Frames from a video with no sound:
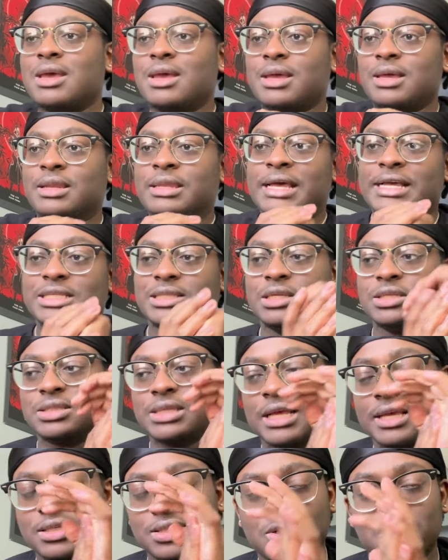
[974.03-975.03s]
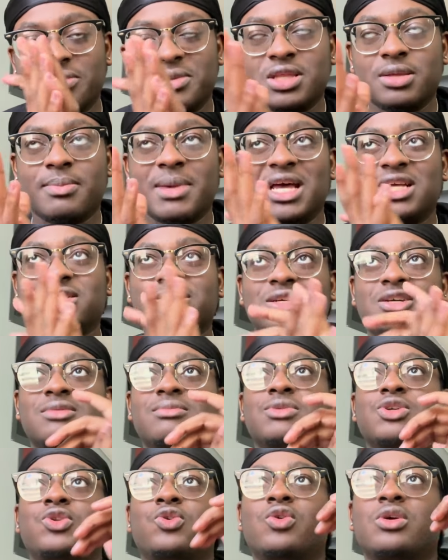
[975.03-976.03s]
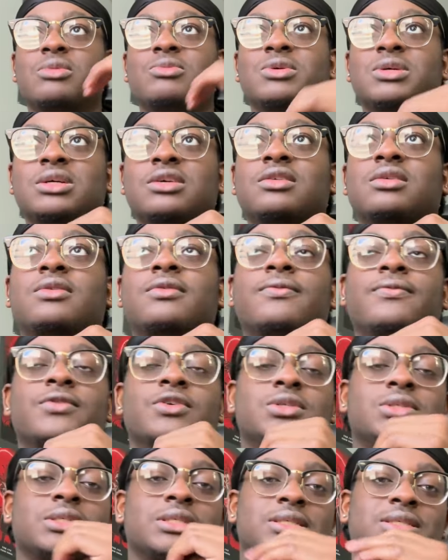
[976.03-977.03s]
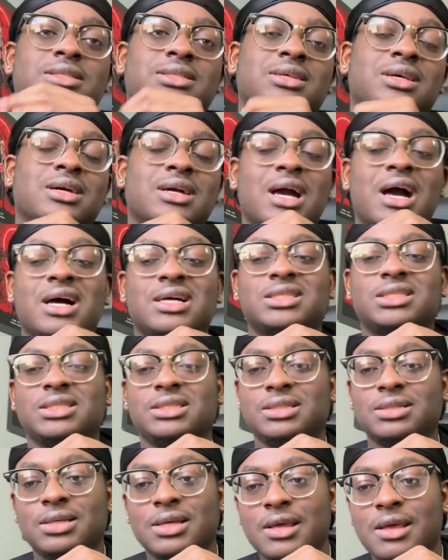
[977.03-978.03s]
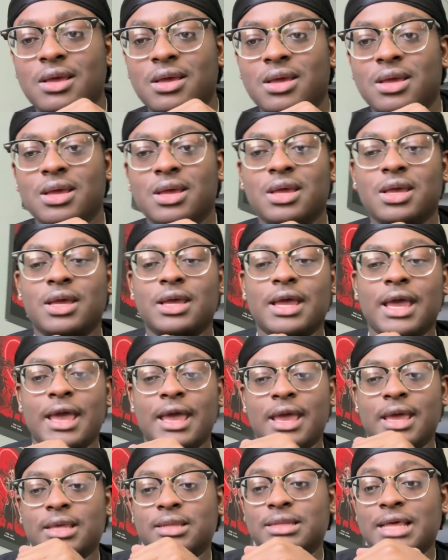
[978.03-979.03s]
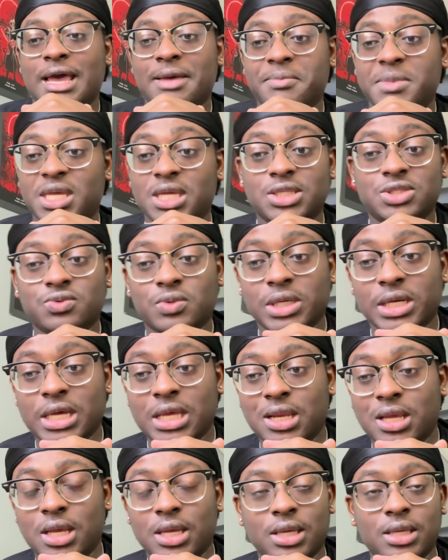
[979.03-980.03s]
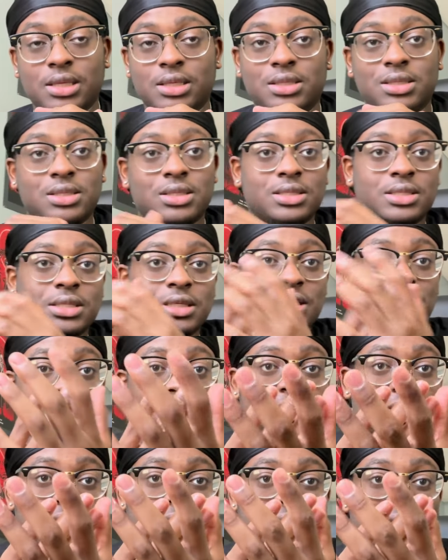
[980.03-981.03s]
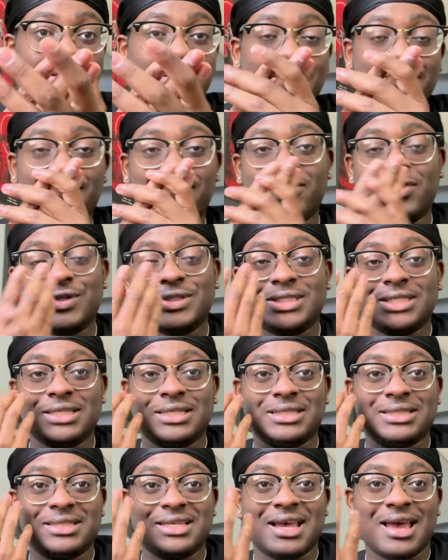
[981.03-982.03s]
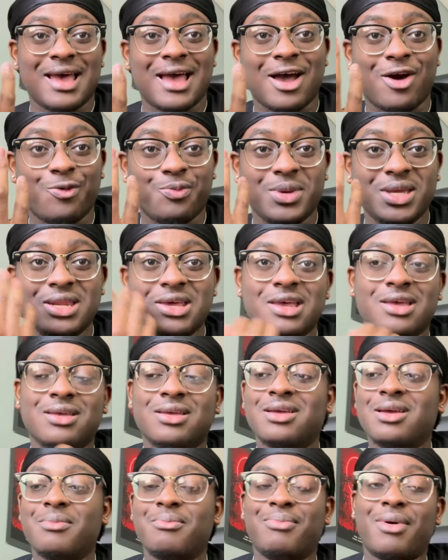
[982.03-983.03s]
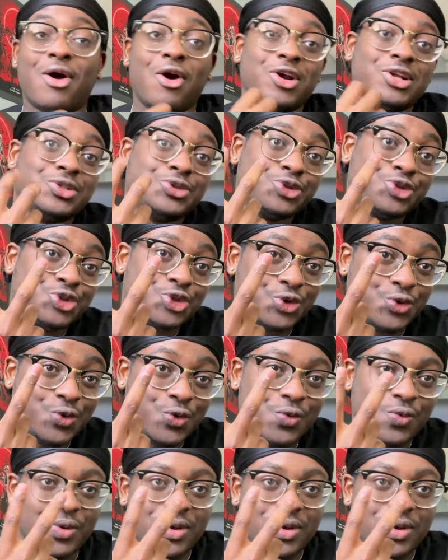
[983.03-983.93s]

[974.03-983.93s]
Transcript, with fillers: that looks like it's going to be the matchup Midorima versus Akashi. And that means we're getting Kise versus Aomine part two,